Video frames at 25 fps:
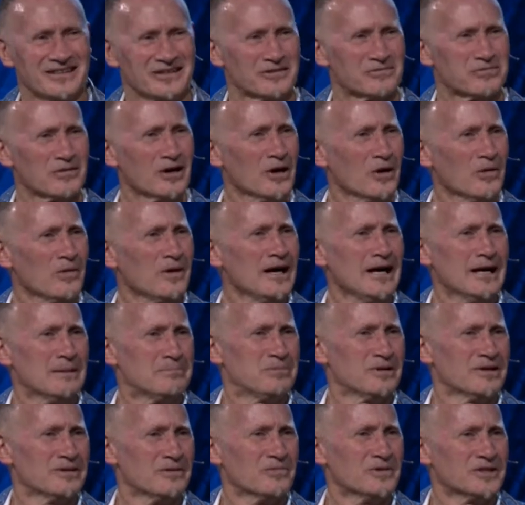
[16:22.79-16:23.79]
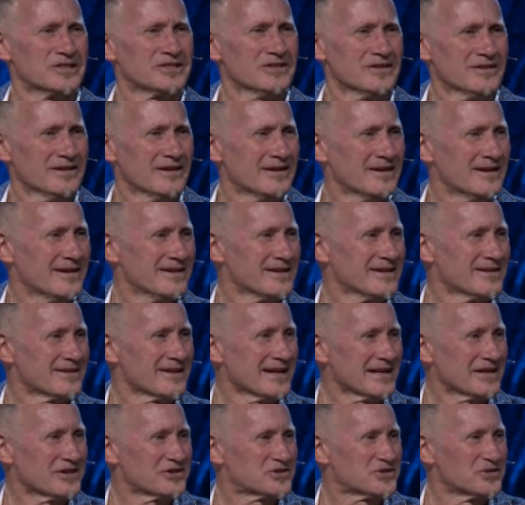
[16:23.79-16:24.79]
Grow up, would you? You're
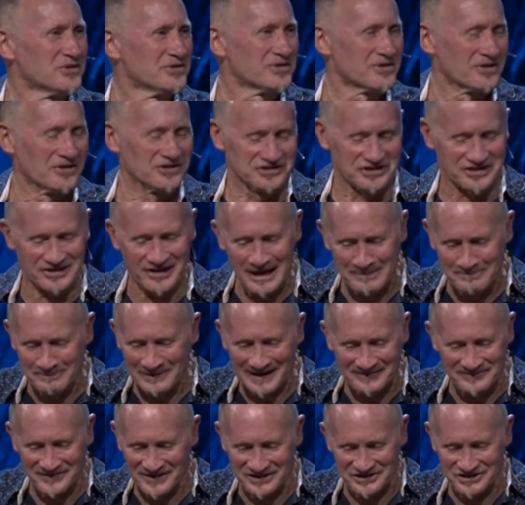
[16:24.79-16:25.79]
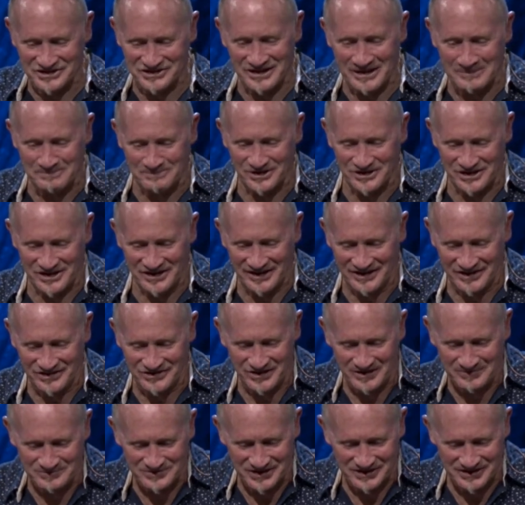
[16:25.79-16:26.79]
not a two-year-old. Stop having these temper
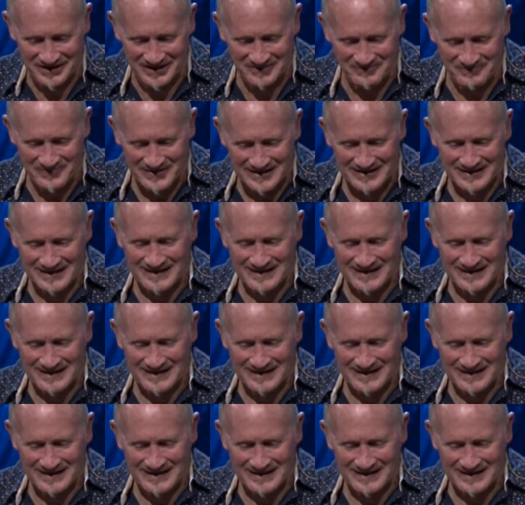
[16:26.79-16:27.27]
tantrums, you know?